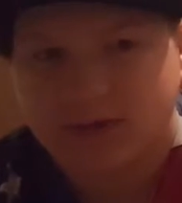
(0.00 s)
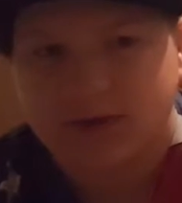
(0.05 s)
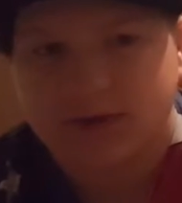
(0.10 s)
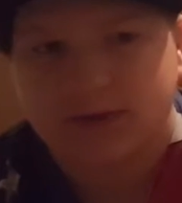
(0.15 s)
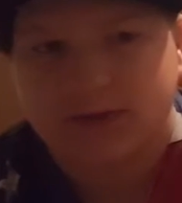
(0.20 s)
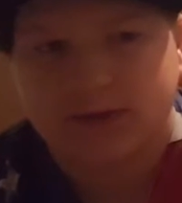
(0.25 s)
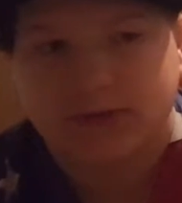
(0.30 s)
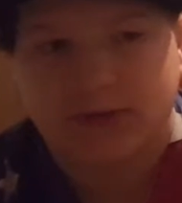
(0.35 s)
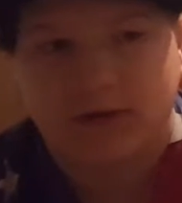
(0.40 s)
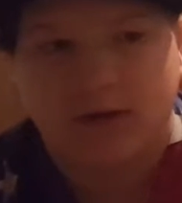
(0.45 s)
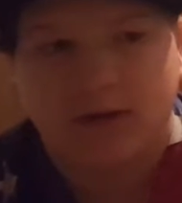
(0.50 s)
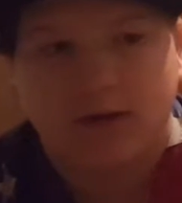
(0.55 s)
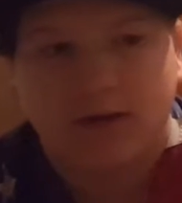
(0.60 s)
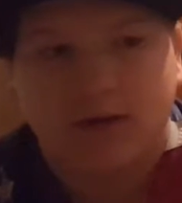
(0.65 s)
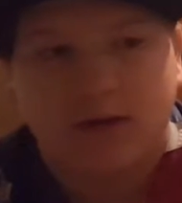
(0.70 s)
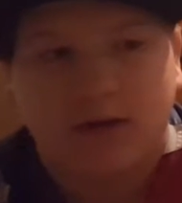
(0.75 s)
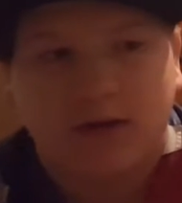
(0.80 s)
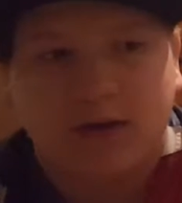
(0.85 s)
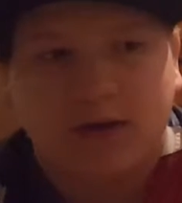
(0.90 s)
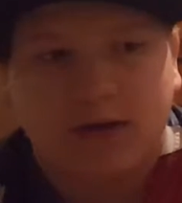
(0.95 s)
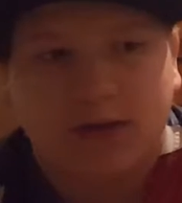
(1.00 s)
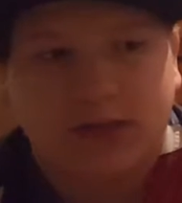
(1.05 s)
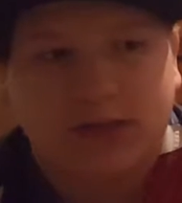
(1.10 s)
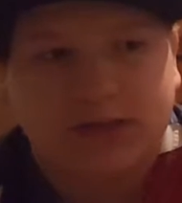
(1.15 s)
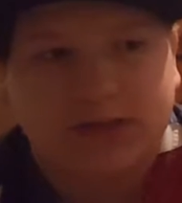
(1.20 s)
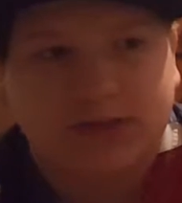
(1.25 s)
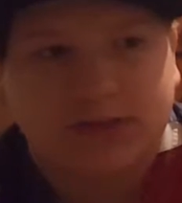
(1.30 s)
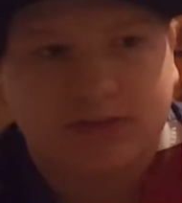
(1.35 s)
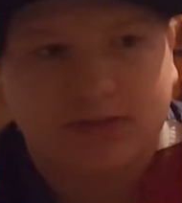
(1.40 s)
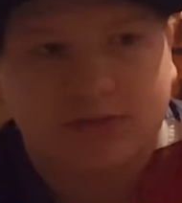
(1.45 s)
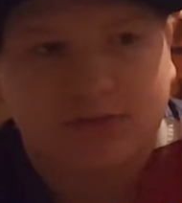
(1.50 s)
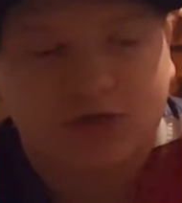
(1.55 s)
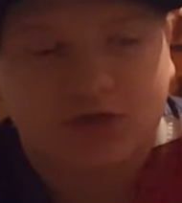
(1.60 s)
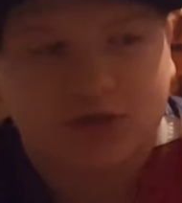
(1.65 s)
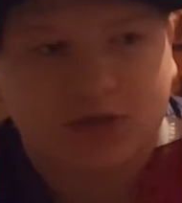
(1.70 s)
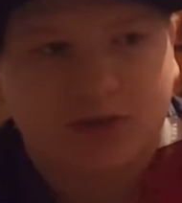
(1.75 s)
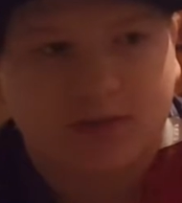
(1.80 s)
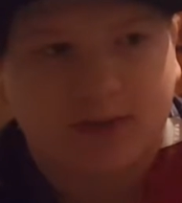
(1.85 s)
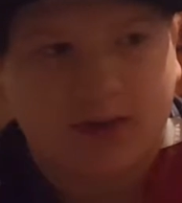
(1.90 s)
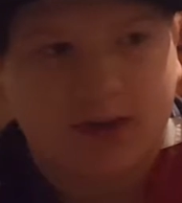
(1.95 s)
ones,
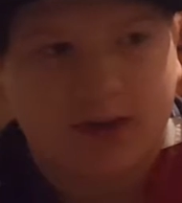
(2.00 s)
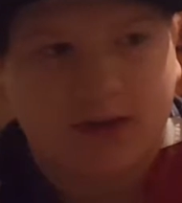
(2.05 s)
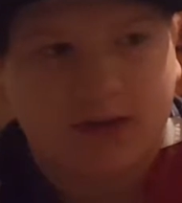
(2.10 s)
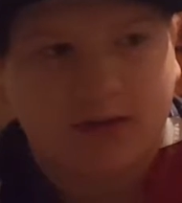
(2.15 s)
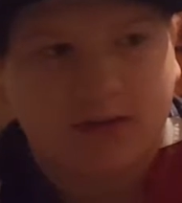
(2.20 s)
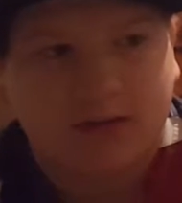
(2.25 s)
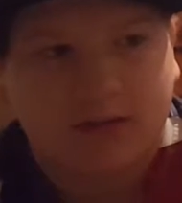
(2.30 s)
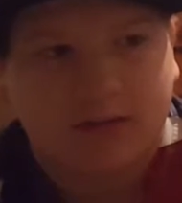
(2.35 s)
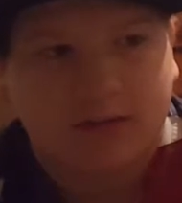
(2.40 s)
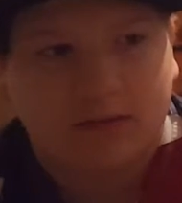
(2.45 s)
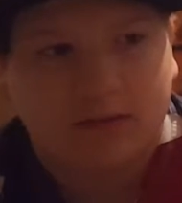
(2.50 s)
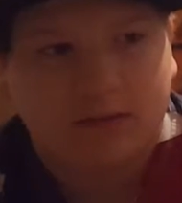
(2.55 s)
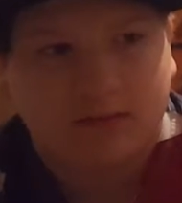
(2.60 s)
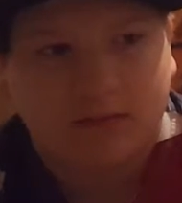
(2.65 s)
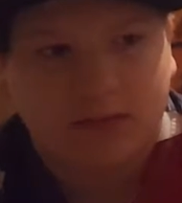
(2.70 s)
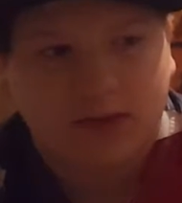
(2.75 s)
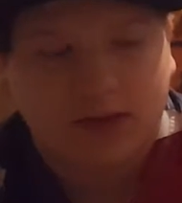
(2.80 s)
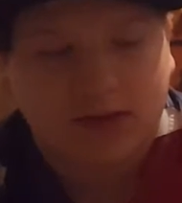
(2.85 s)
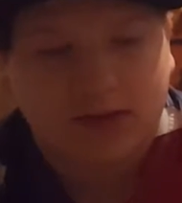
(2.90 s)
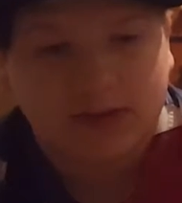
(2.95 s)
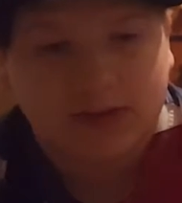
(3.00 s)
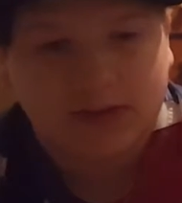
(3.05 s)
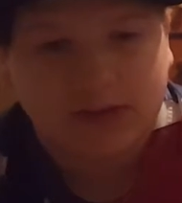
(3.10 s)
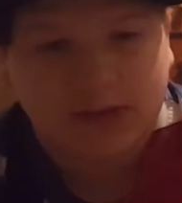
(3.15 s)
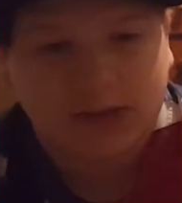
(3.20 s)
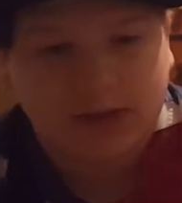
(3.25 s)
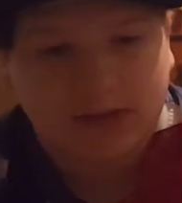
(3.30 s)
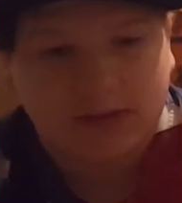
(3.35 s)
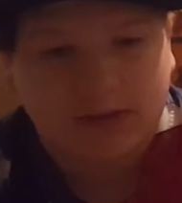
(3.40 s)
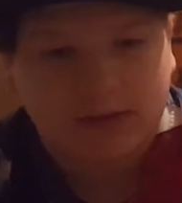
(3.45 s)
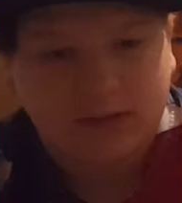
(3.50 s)
squished in the back, because, yeah.